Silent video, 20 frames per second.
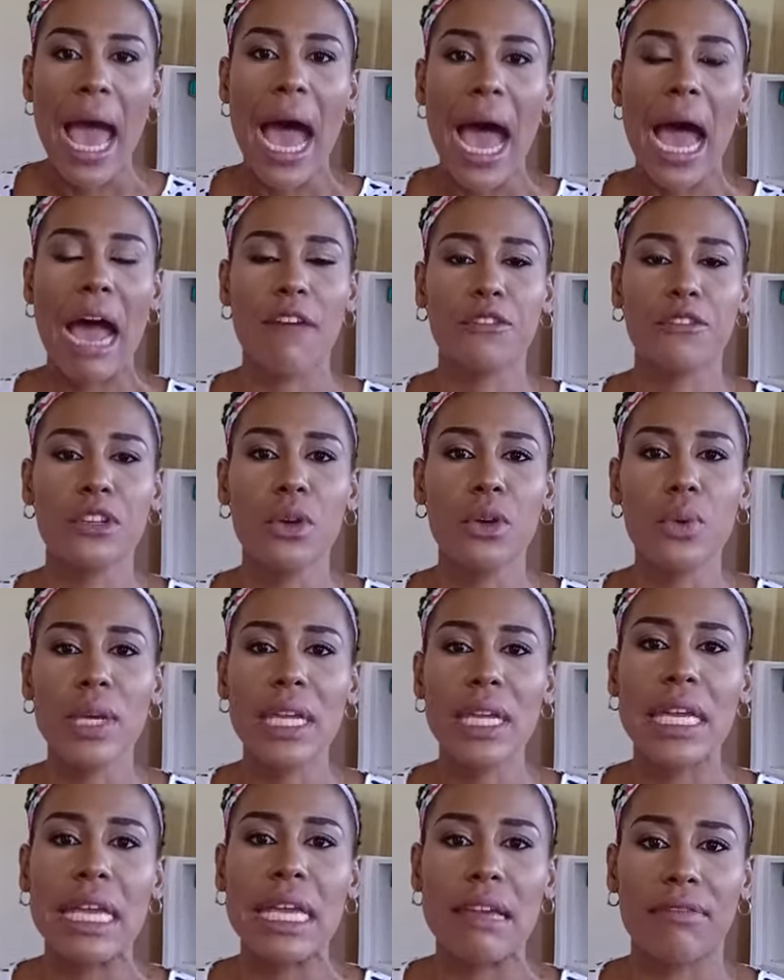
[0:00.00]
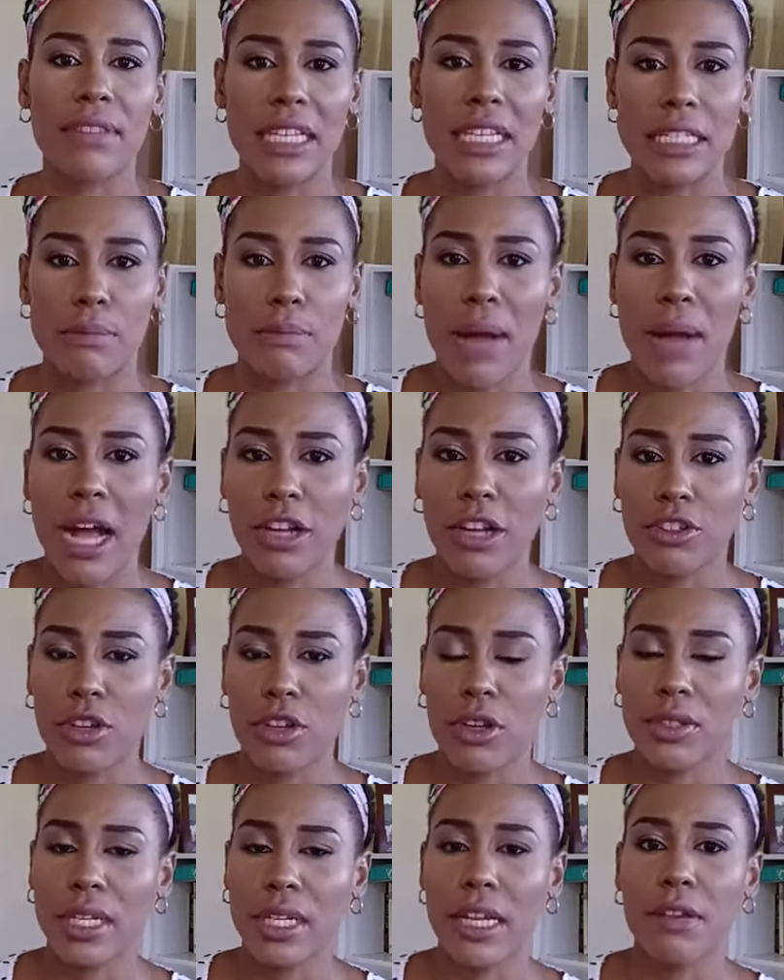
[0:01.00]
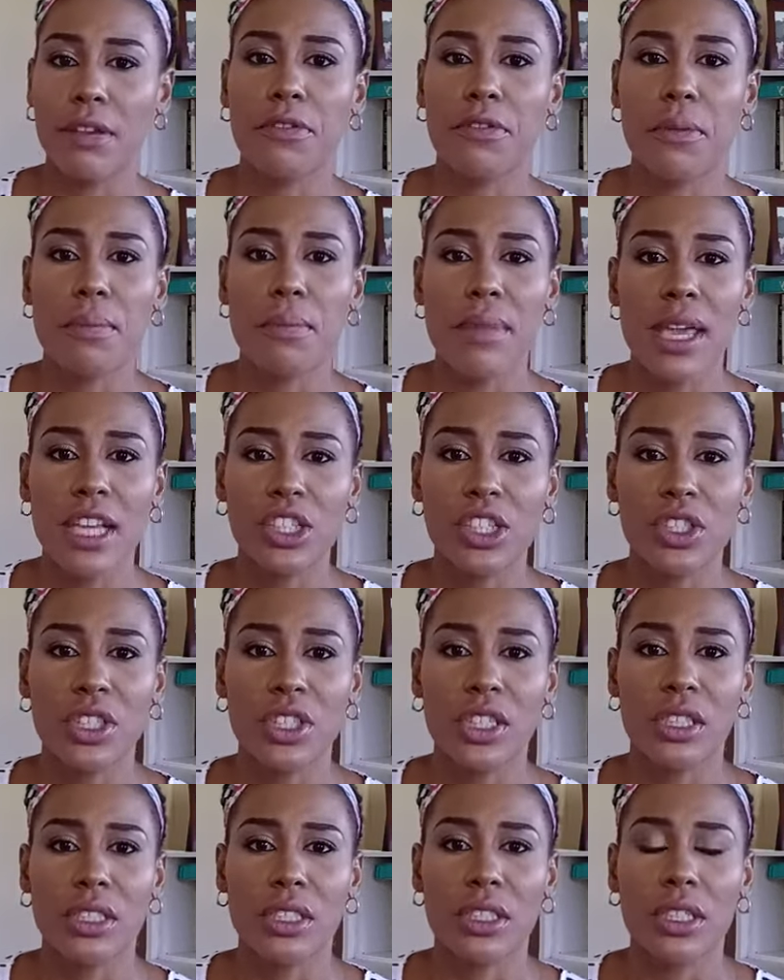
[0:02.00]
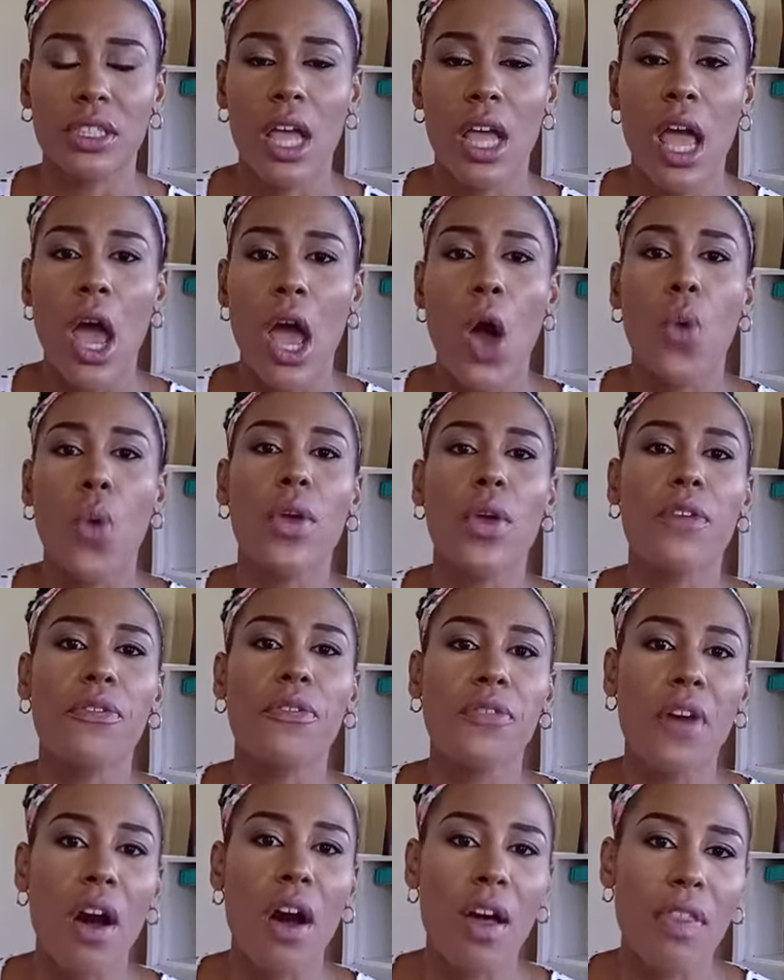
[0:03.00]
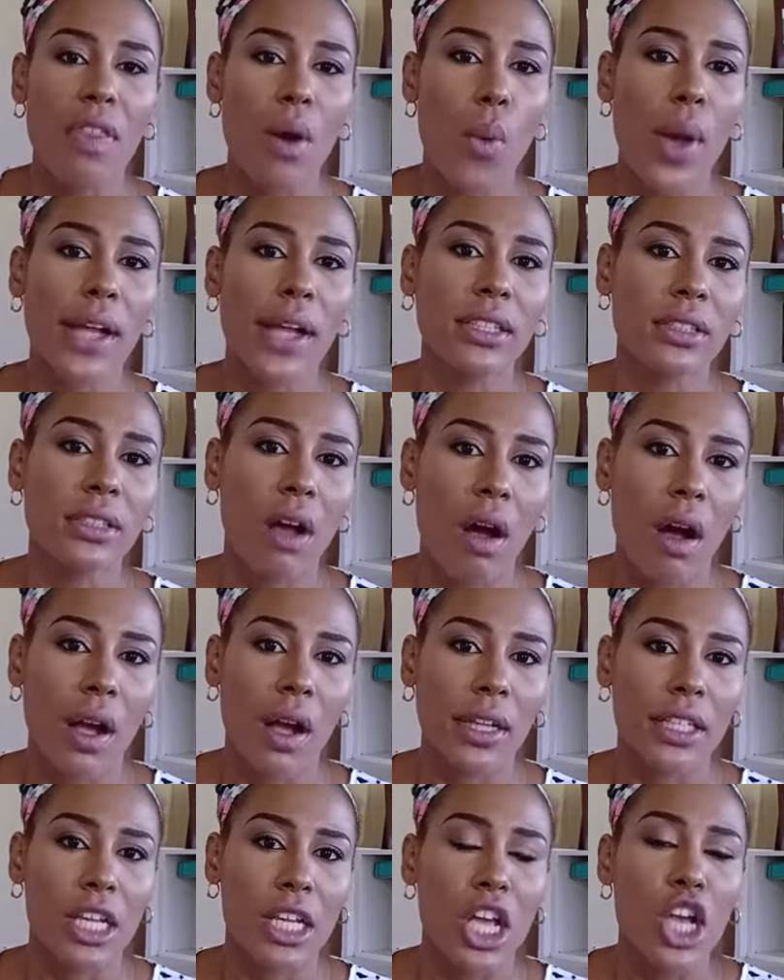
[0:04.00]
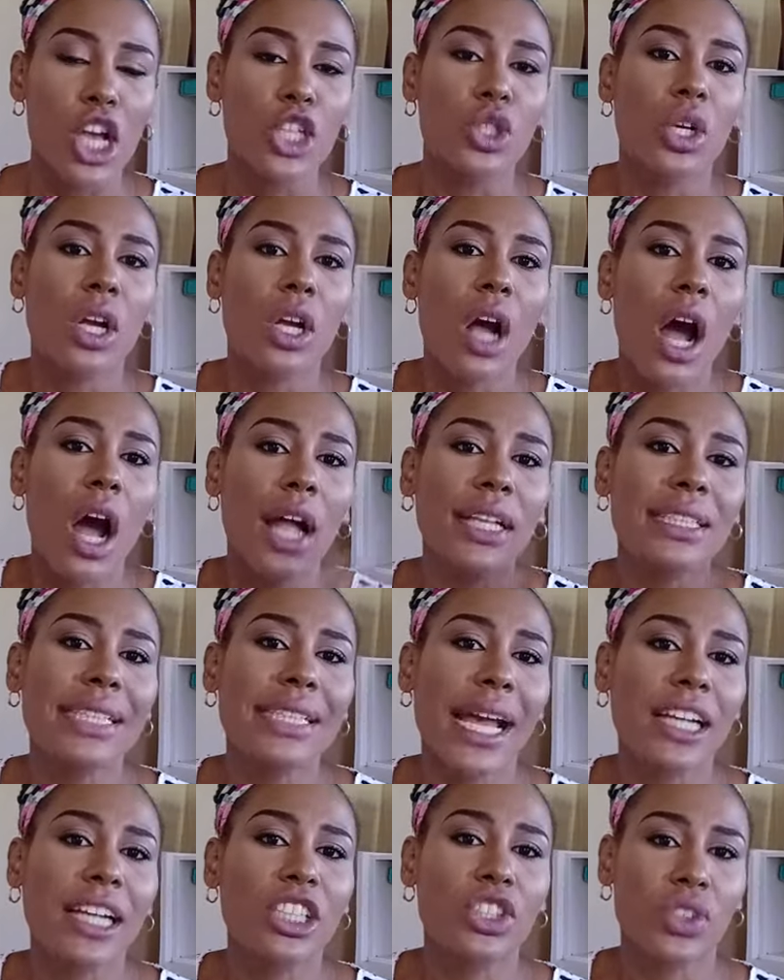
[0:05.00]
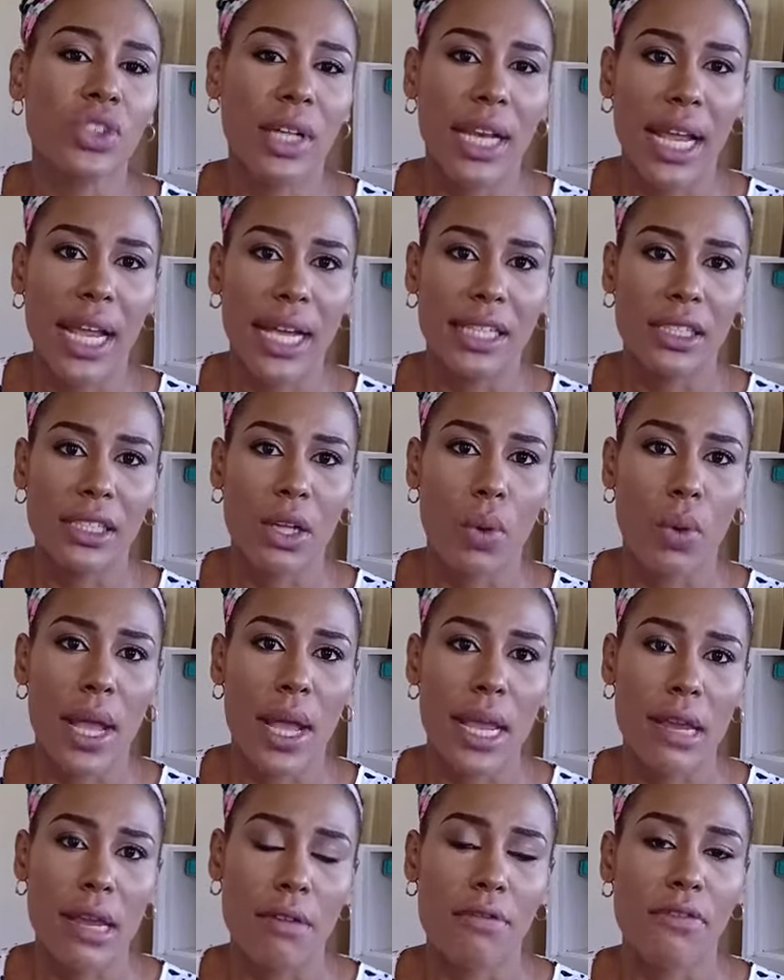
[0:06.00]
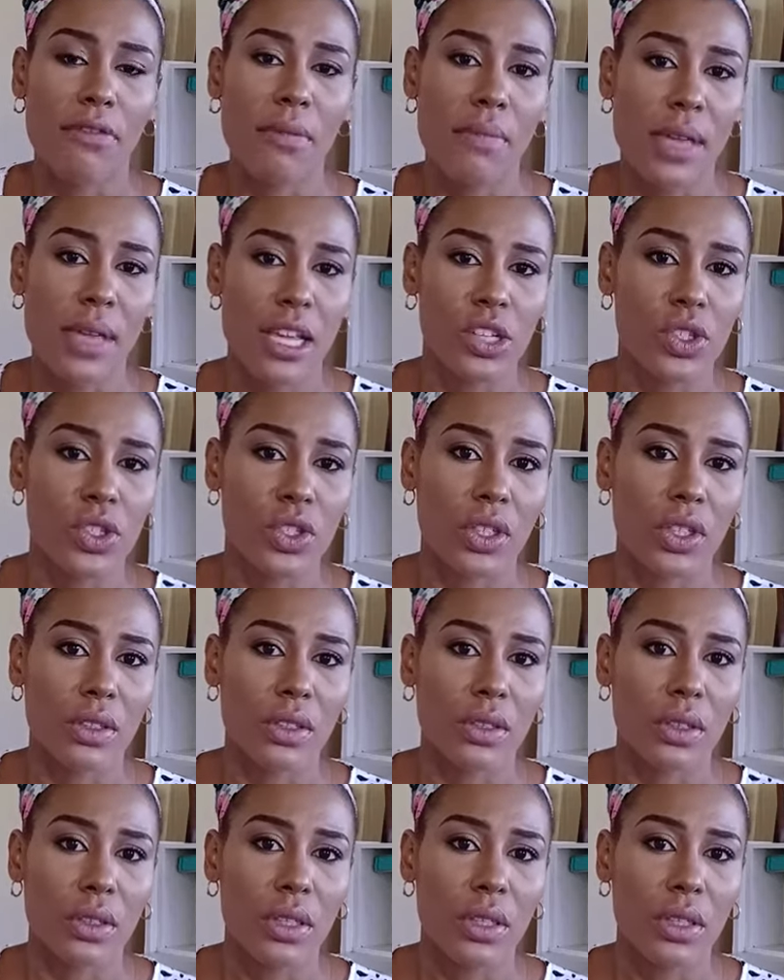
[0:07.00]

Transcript: After we gave this background information, we further went on to contextualize our information.